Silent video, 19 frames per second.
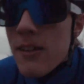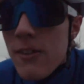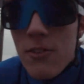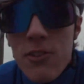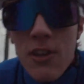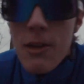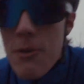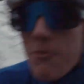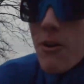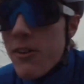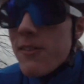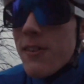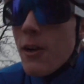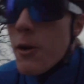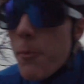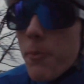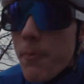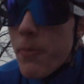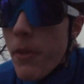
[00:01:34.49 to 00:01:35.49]
just keep resting
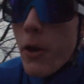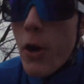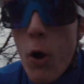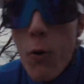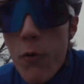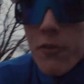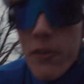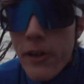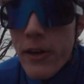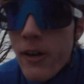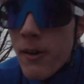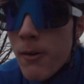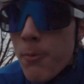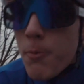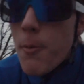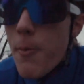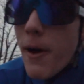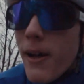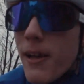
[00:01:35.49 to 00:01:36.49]
up, and hopefully
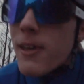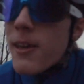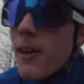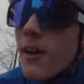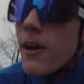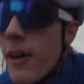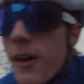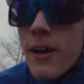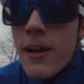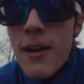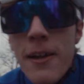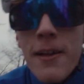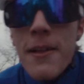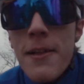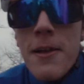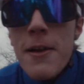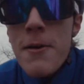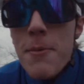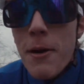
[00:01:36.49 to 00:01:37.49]
I'll be back
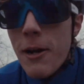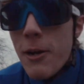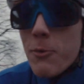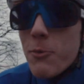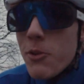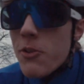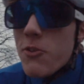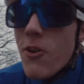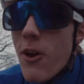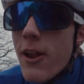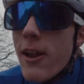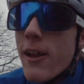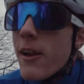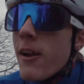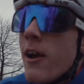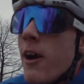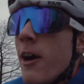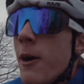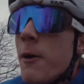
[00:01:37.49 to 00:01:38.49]
on with the training